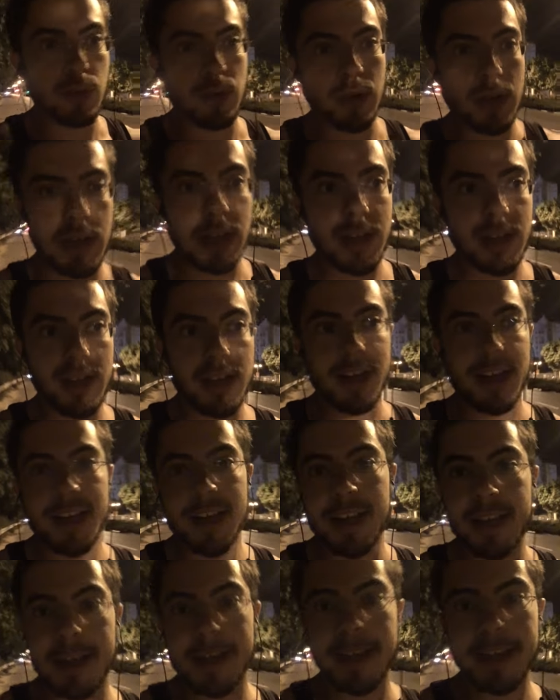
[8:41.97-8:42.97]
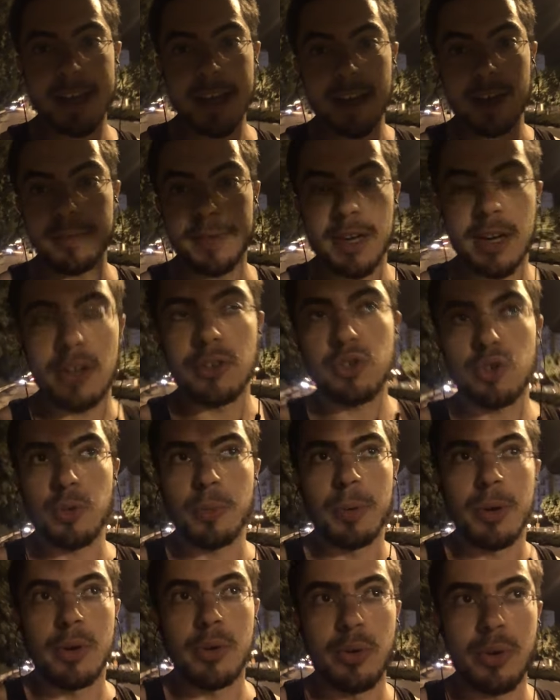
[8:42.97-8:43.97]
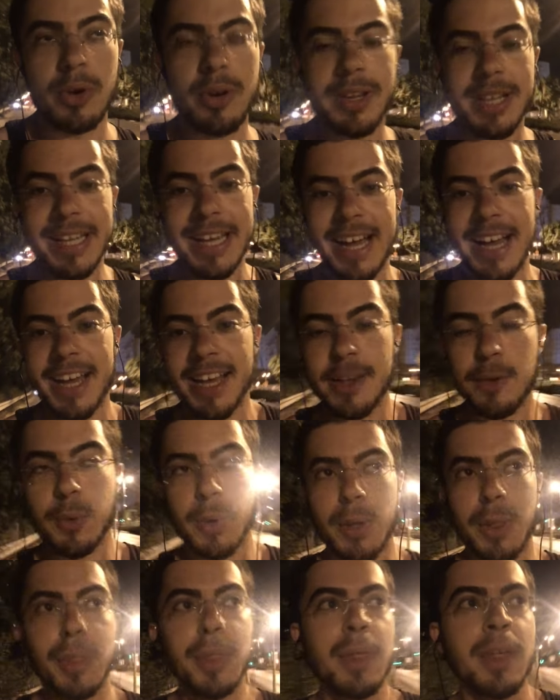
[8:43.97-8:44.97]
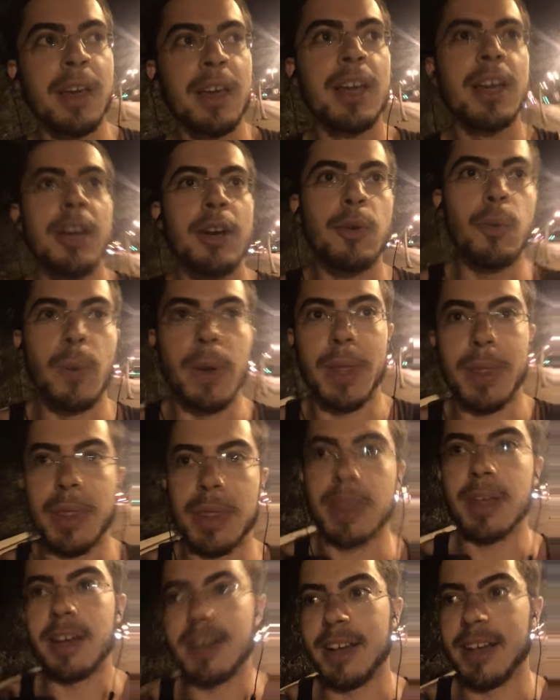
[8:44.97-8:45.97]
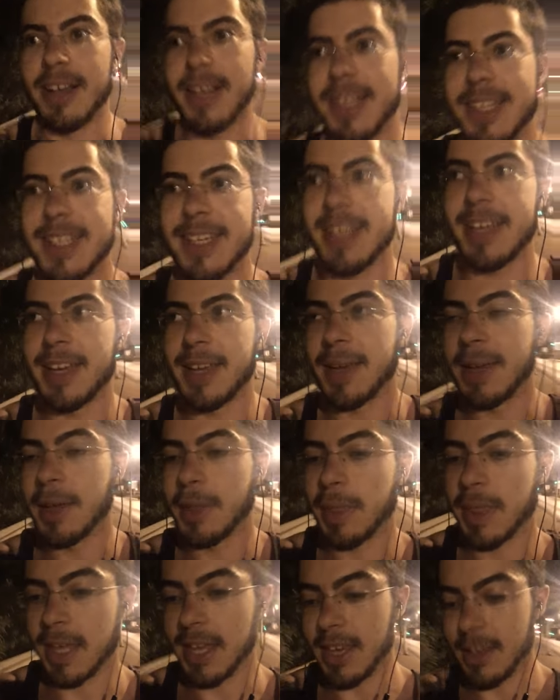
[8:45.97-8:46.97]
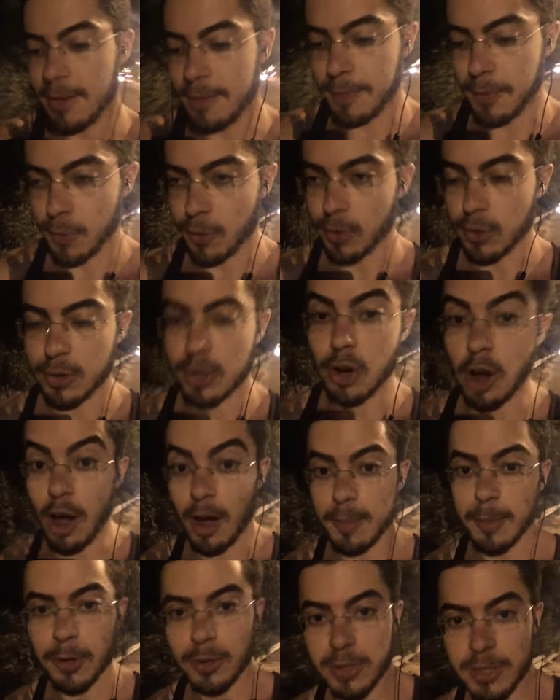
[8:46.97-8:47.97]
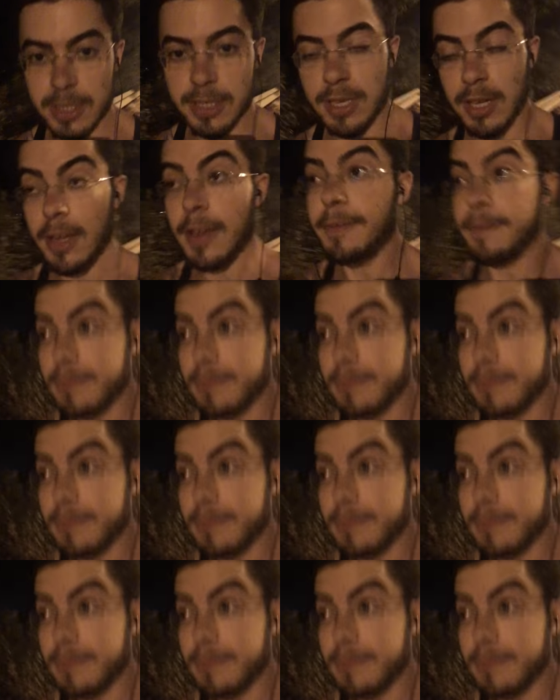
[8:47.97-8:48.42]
a kind of an entrepreneurial guy with a thing for commerce.